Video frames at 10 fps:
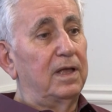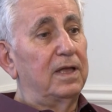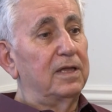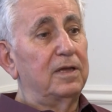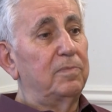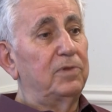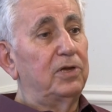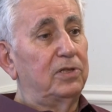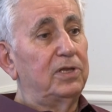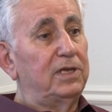I am
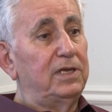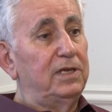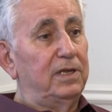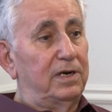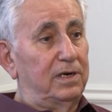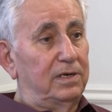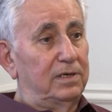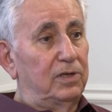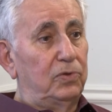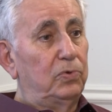not here
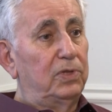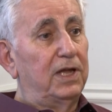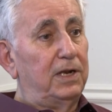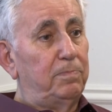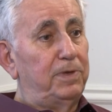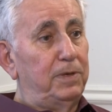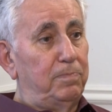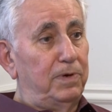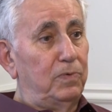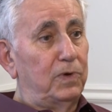to tell
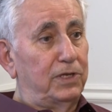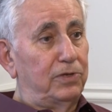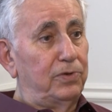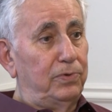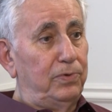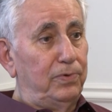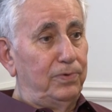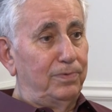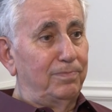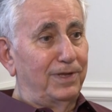people what to
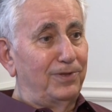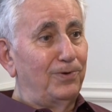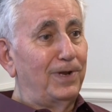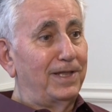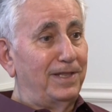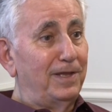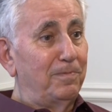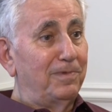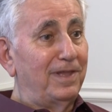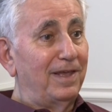do, but to let
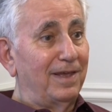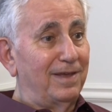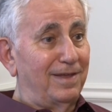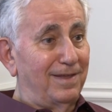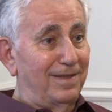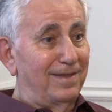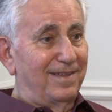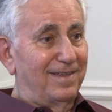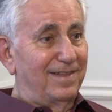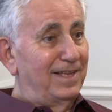them think.
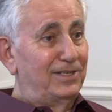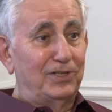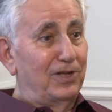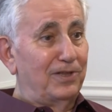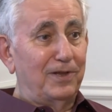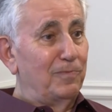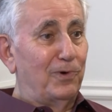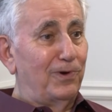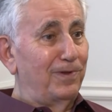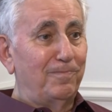There's nothing
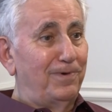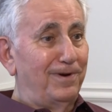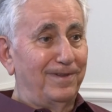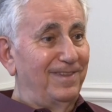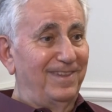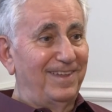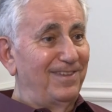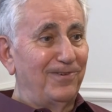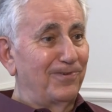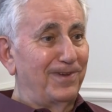more important
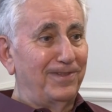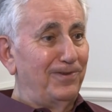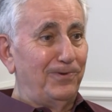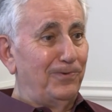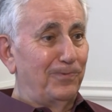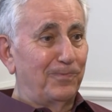that you can do.